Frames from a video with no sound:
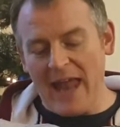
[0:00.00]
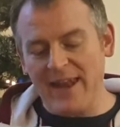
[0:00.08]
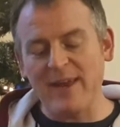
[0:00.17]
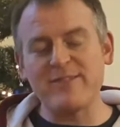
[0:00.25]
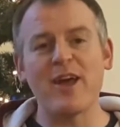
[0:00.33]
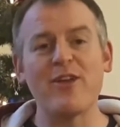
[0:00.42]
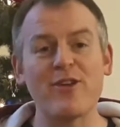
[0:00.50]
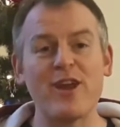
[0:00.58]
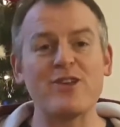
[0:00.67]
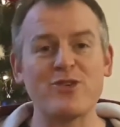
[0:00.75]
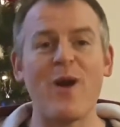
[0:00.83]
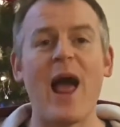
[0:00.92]
and
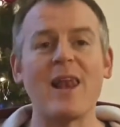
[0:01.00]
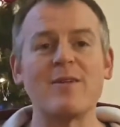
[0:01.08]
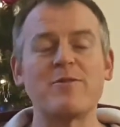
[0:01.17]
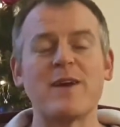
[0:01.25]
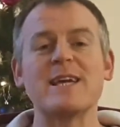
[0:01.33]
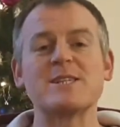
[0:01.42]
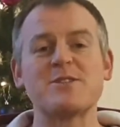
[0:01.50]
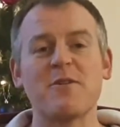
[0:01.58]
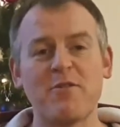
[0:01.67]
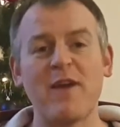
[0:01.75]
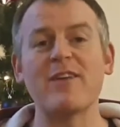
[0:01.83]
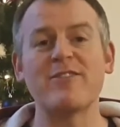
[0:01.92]
812 is
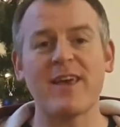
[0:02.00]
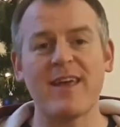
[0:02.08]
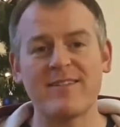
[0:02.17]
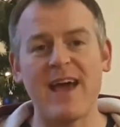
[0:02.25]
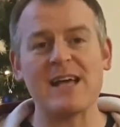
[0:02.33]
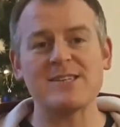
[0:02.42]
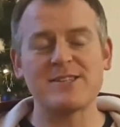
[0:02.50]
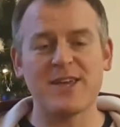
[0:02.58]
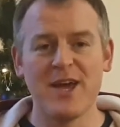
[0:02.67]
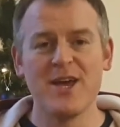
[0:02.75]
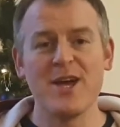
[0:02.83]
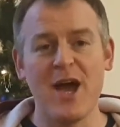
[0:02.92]
Facing a Task
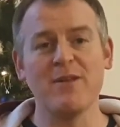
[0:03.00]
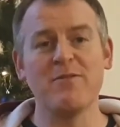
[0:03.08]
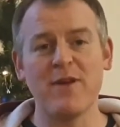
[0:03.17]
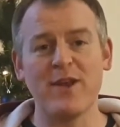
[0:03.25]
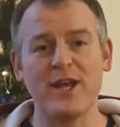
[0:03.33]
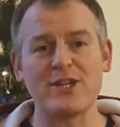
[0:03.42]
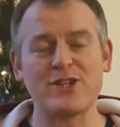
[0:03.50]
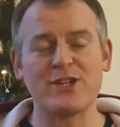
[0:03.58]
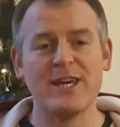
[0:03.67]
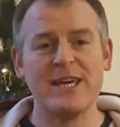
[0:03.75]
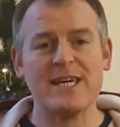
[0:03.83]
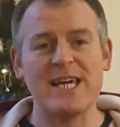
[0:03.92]

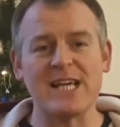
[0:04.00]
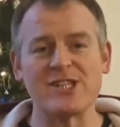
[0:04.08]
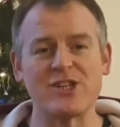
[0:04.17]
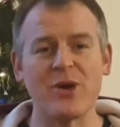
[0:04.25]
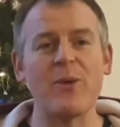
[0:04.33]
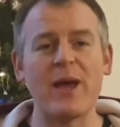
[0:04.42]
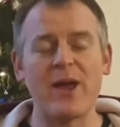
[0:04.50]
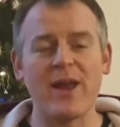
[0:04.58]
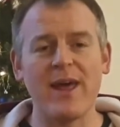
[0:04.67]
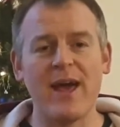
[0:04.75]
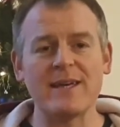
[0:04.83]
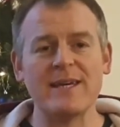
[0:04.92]
Unfinished. And so we're going
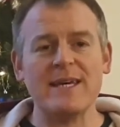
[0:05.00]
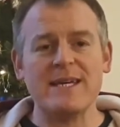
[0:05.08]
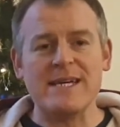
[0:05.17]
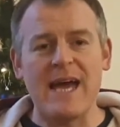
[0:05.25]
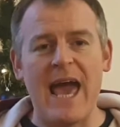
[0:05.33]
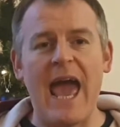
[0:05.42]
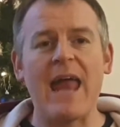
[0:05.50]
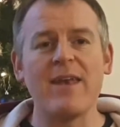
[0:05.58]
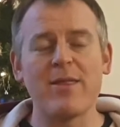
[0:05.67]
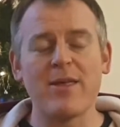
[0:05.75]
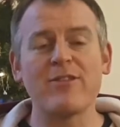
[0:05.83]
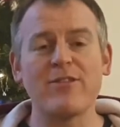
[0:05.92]
to
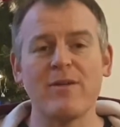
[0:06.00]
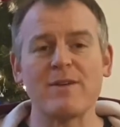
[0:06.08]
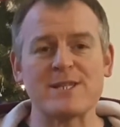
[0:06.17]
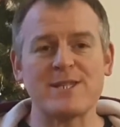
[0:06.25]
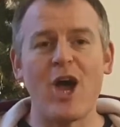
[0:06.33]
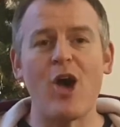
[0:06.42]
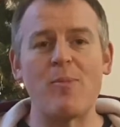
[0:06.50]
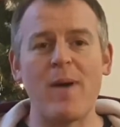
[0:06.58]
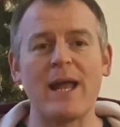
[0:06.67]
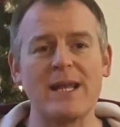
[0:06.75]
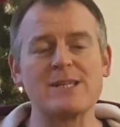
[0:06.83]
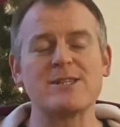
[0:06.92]
end this service now
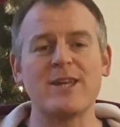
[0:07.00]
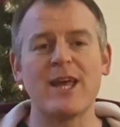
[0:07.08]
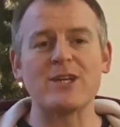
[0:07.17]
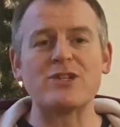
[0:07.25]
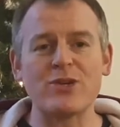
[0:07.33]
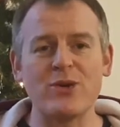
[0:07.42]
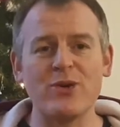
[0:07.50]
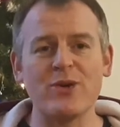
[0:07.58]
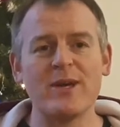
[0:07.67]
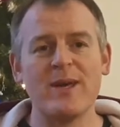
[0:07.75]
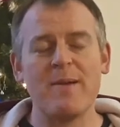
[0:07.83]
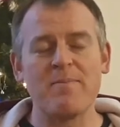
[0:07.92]
by listening
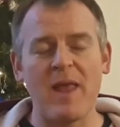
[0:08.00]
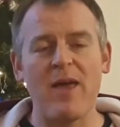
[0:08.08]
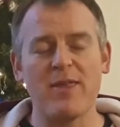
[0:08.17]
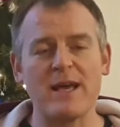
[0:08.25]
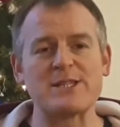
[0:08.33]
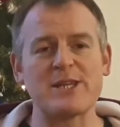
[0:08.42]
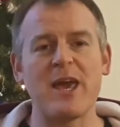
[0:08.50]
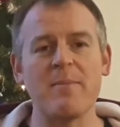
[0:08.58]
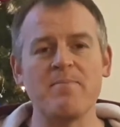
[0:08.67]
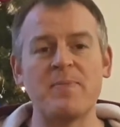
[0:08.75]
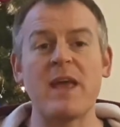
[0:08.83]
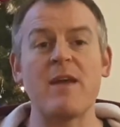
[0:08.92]
to this
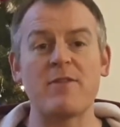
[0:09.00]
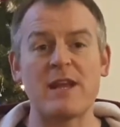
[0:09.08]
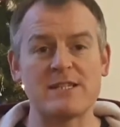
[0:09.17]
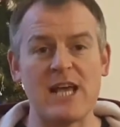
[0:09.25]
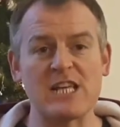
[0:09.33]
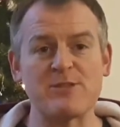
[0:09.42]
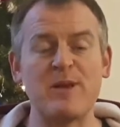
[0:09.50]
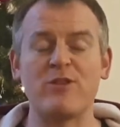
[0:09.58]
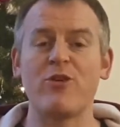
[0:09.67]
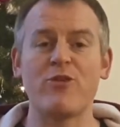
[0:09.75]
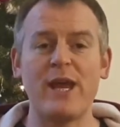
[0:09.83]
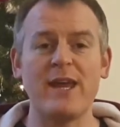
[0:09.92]
hymn. David has asked me
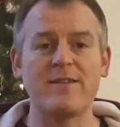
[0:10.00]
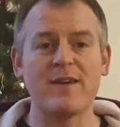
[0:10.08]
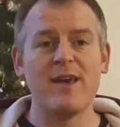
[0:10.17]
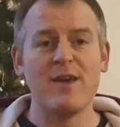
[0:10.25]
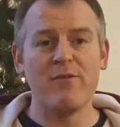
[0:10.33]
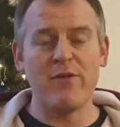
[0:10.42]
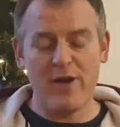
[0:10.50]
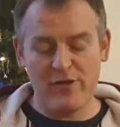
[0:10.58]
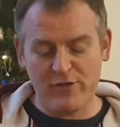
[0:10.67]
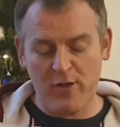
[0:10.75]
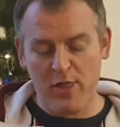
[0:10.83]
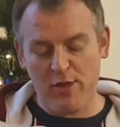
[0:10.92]
to read
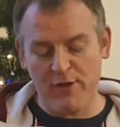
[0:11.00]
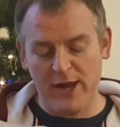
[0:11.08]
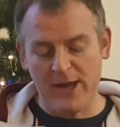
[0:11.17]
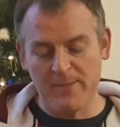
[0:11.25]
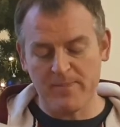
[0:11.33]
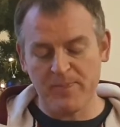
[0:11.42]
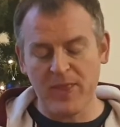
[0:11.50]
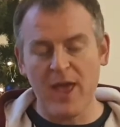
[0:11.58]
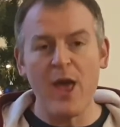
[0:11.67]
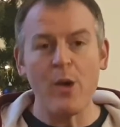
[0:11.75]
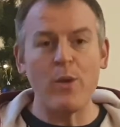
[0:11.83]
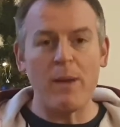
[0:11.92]
verse 3.
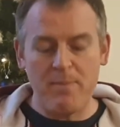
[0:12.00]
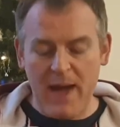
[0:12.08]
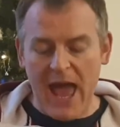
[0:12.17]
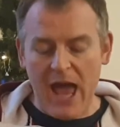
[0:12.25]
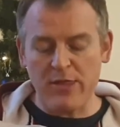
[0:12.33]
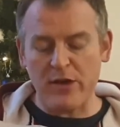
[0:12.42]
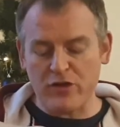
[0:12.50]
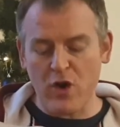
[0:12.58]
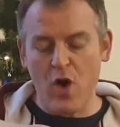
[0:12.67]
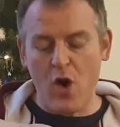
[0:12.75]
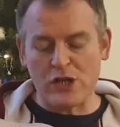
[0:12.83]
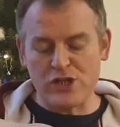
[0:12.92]
We bear the
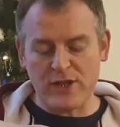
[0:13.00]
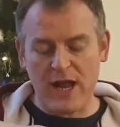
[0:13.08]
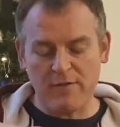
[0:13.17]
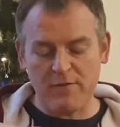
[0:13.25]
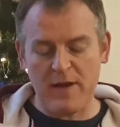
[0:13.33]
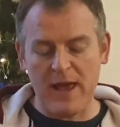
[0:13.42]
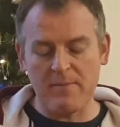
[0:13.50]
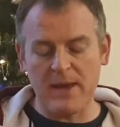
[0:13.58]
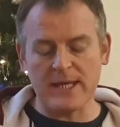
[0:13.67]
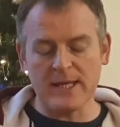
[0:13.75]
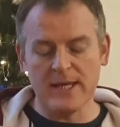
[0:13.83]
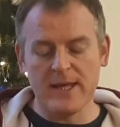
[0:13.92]
torch that
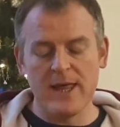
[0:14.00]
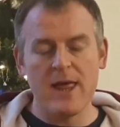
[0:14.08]
flaming